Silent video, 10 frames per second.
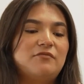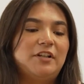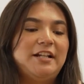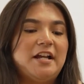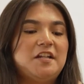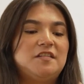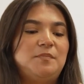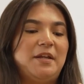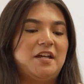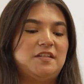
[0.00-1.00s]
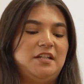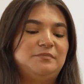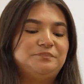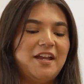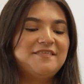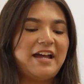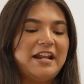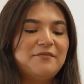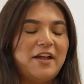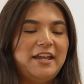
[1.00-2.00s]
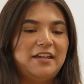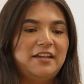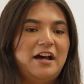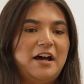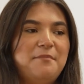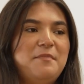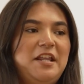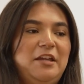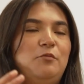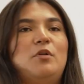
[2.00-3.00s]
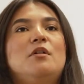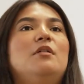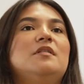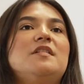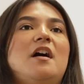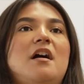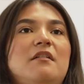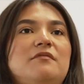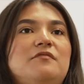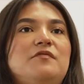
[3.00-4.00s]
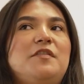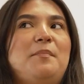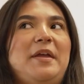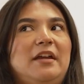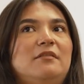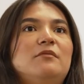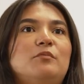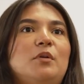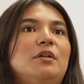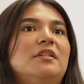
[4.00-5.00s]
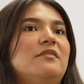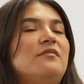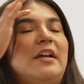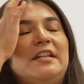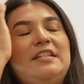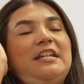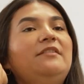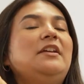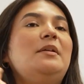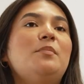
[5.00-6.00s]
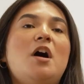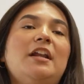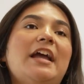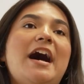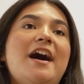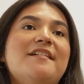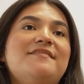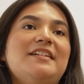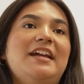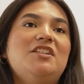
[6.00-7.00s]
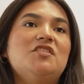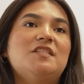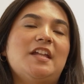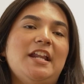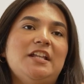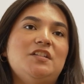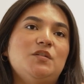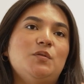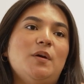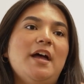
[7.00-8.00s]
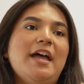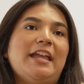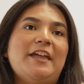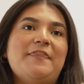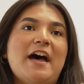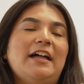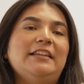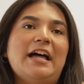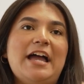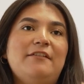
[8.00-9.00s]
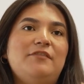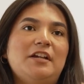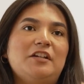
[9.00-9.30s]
really nice because it's kind of like a mini world of the big world of TV and broadcast, and just getting to get that live